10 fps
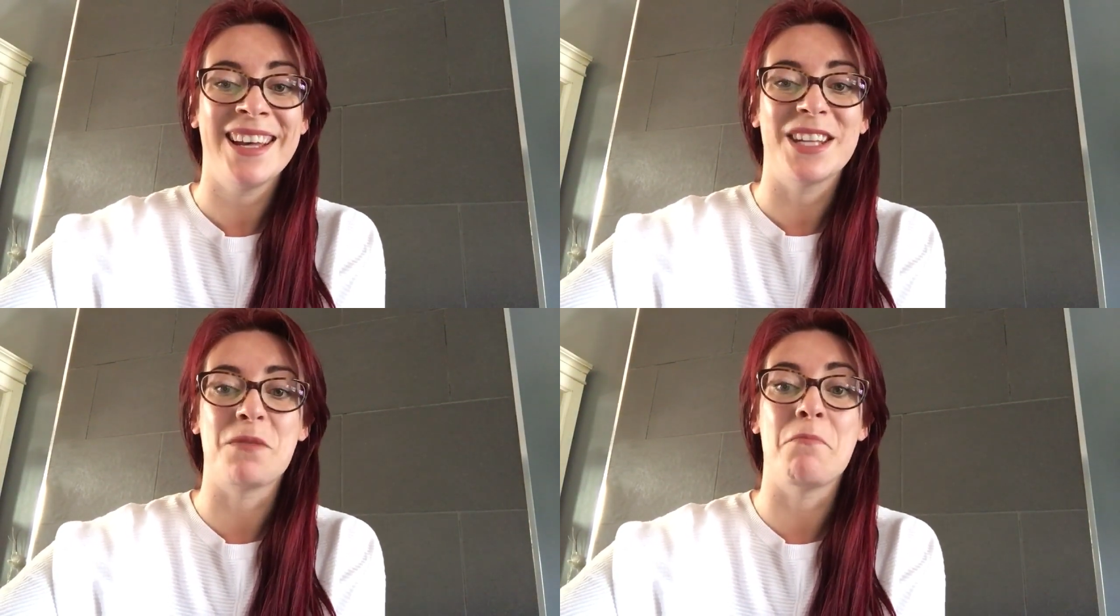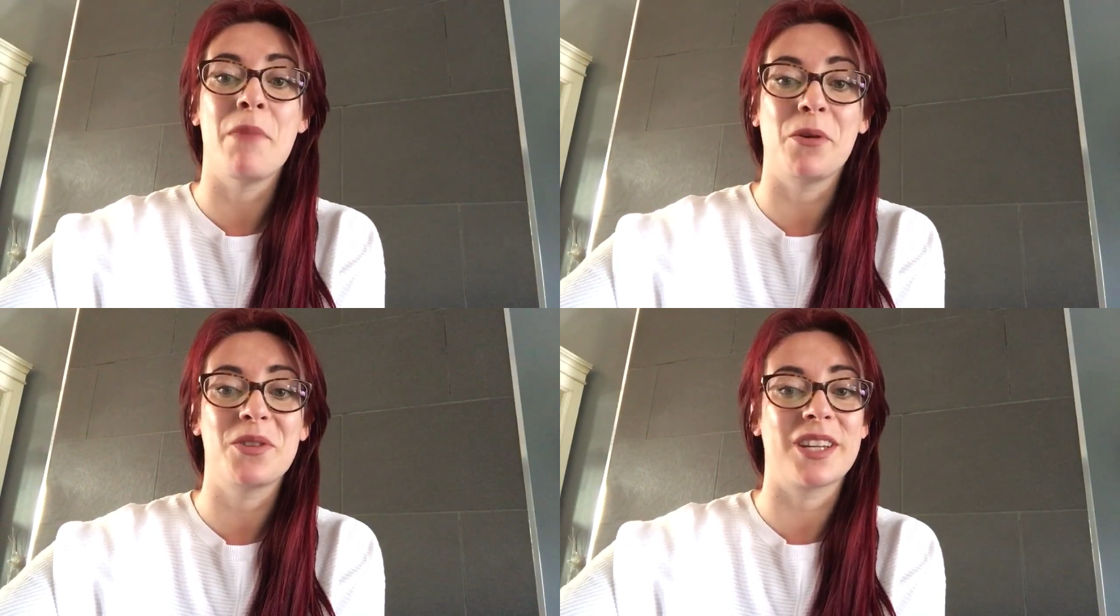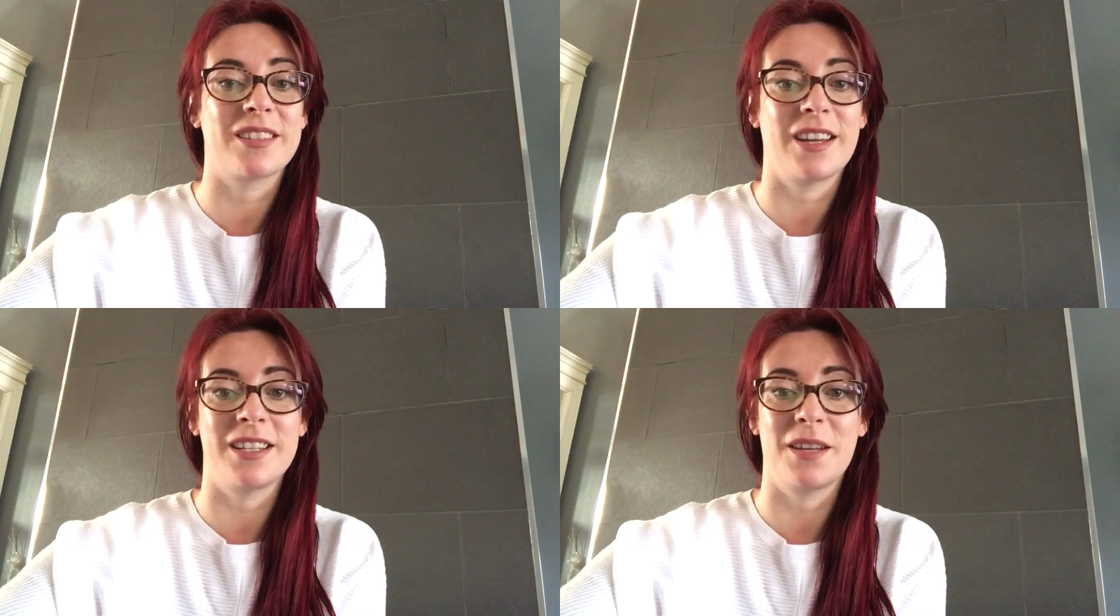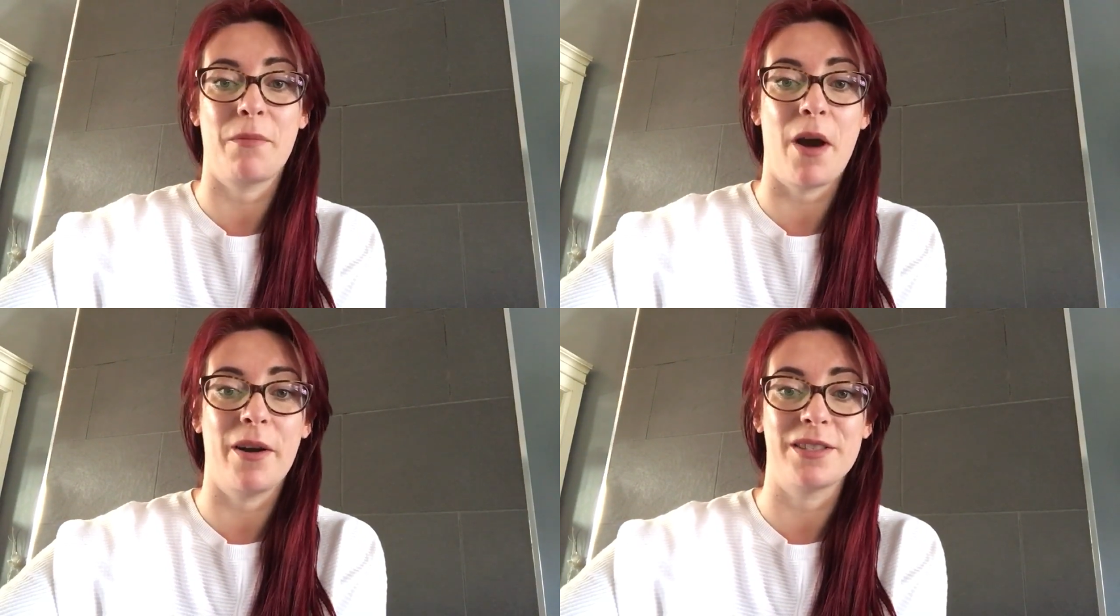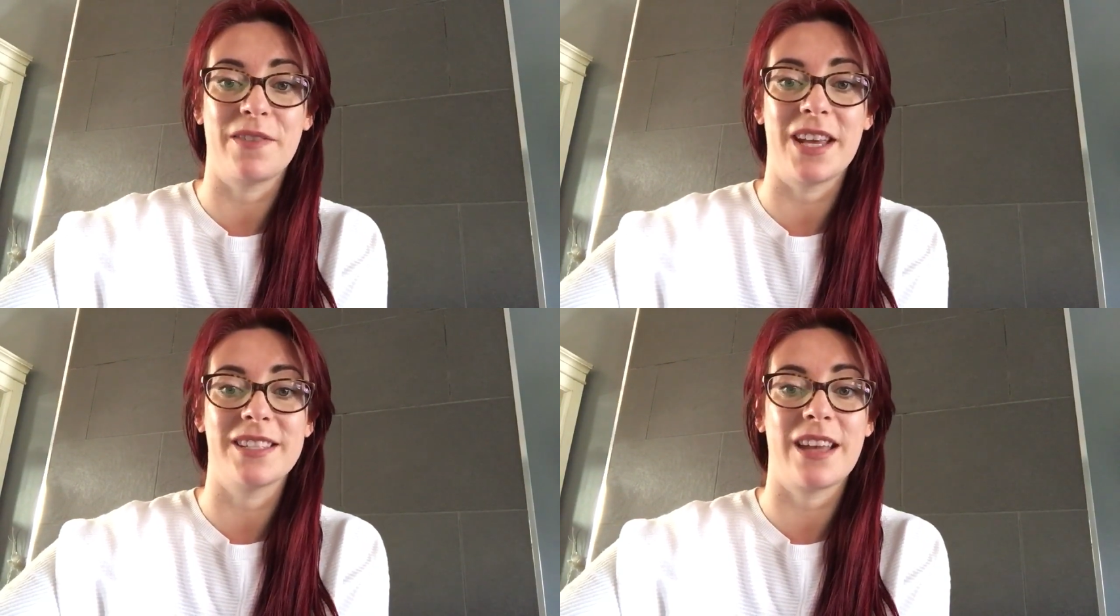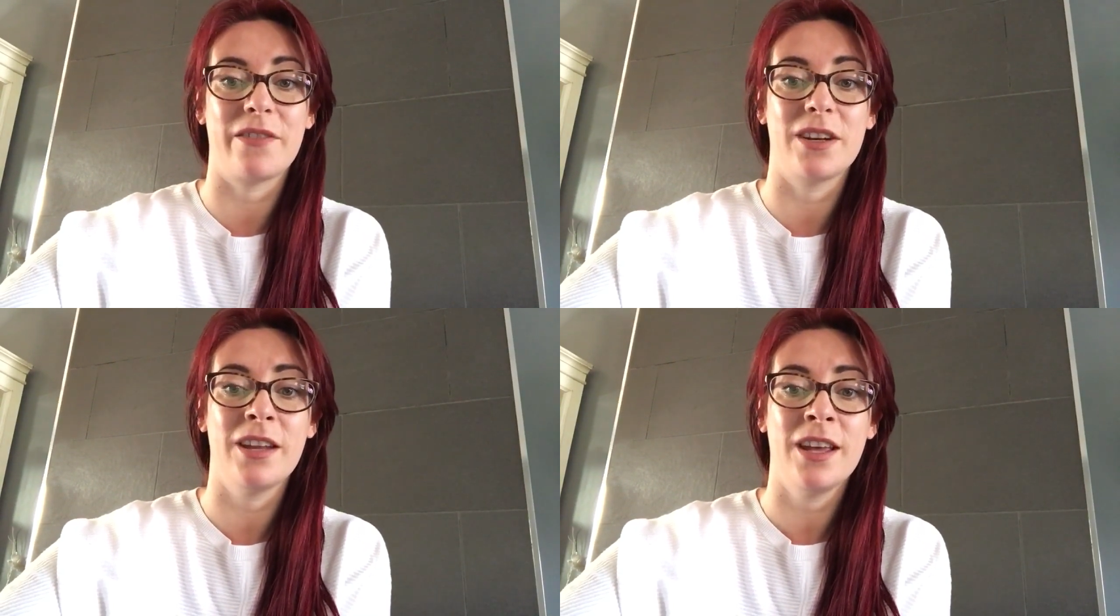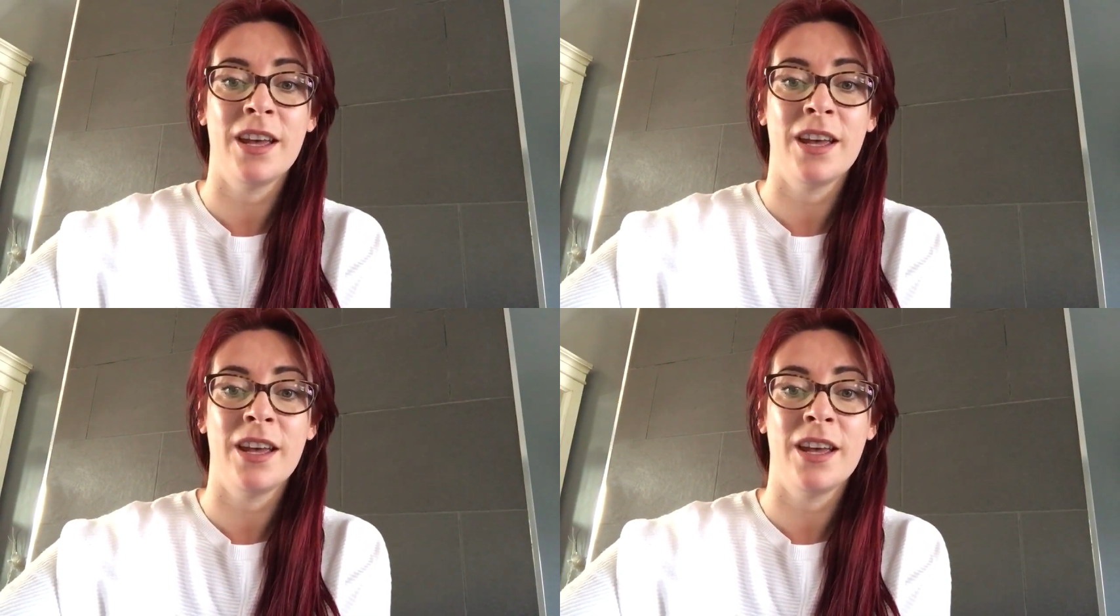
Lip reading: is the most exciting part of Year 7